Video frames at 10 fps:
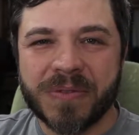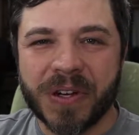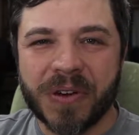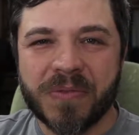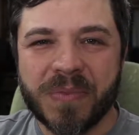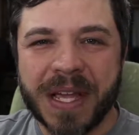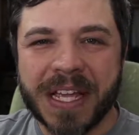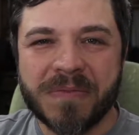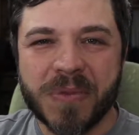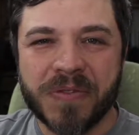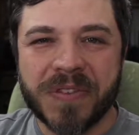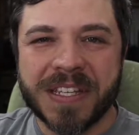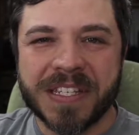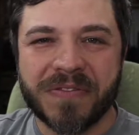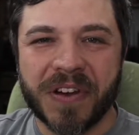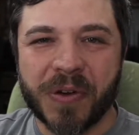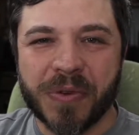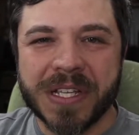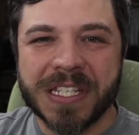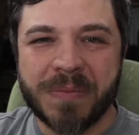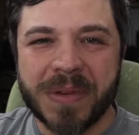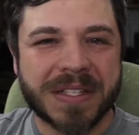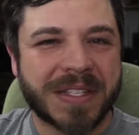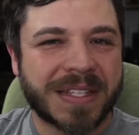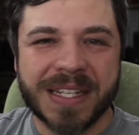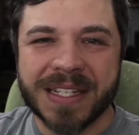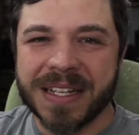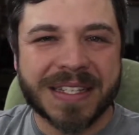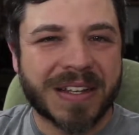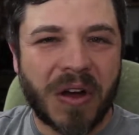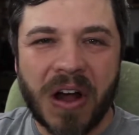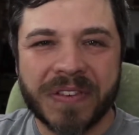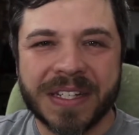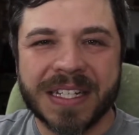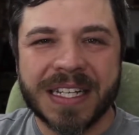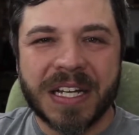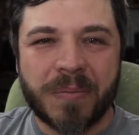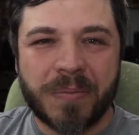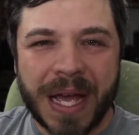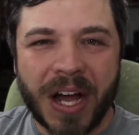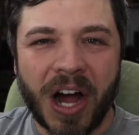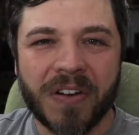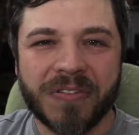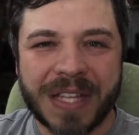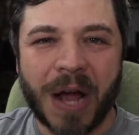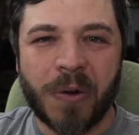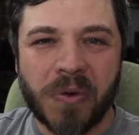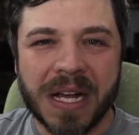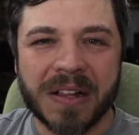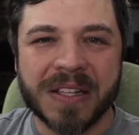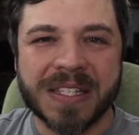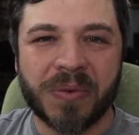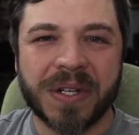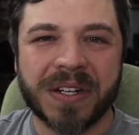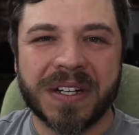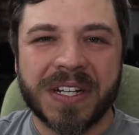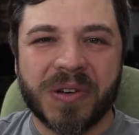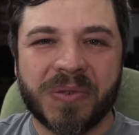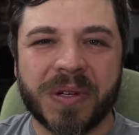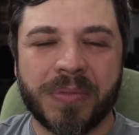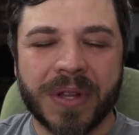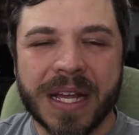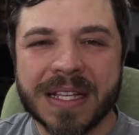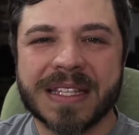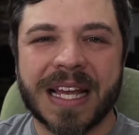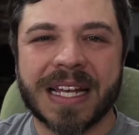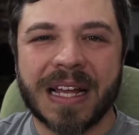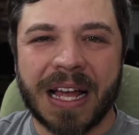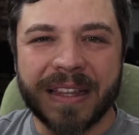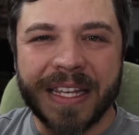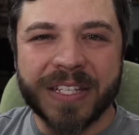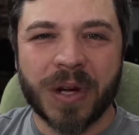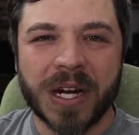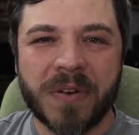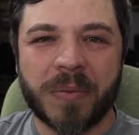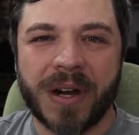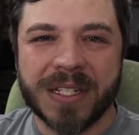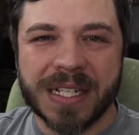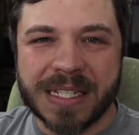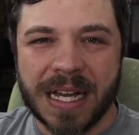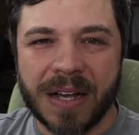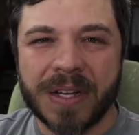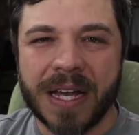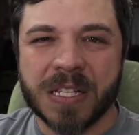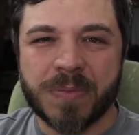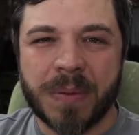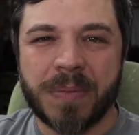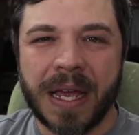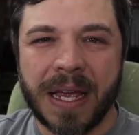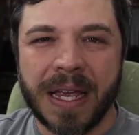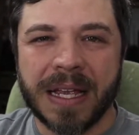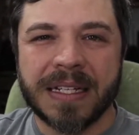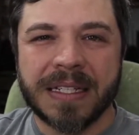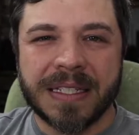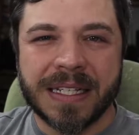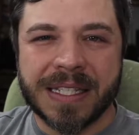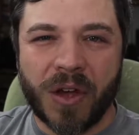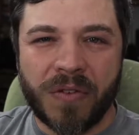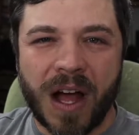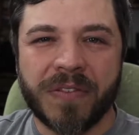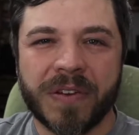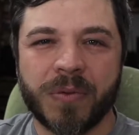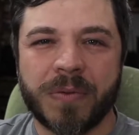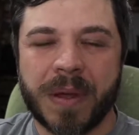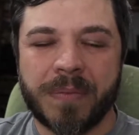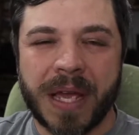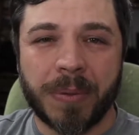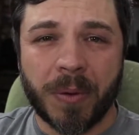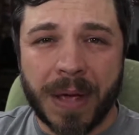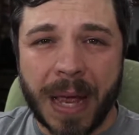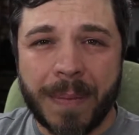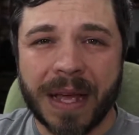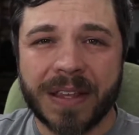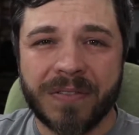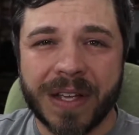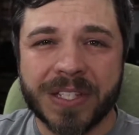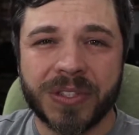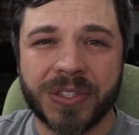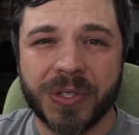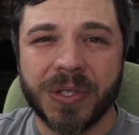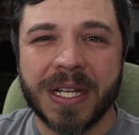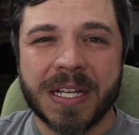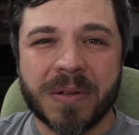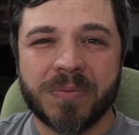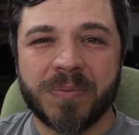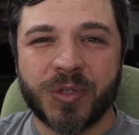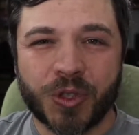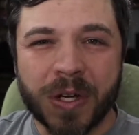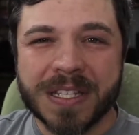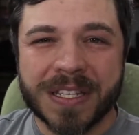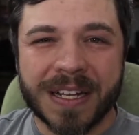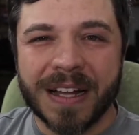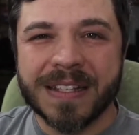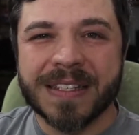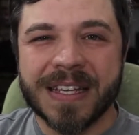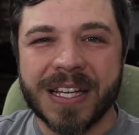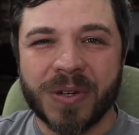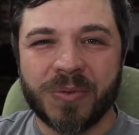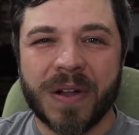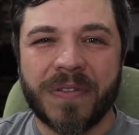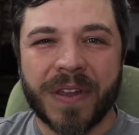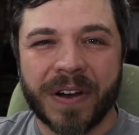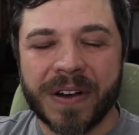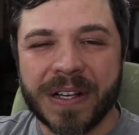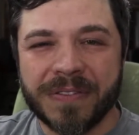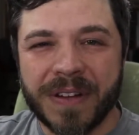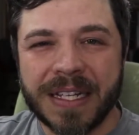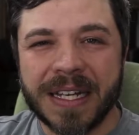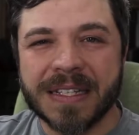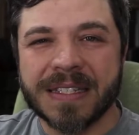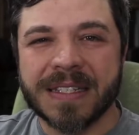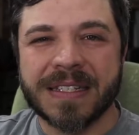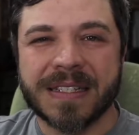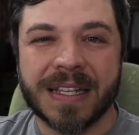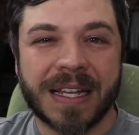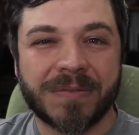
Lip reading: making movies is a very risky business, and it doesn't often pay off that well. And so we're blessed that at least one of our projects now has been paying itself off, and we've been able to pay back the investors who trusted us with their finances and said,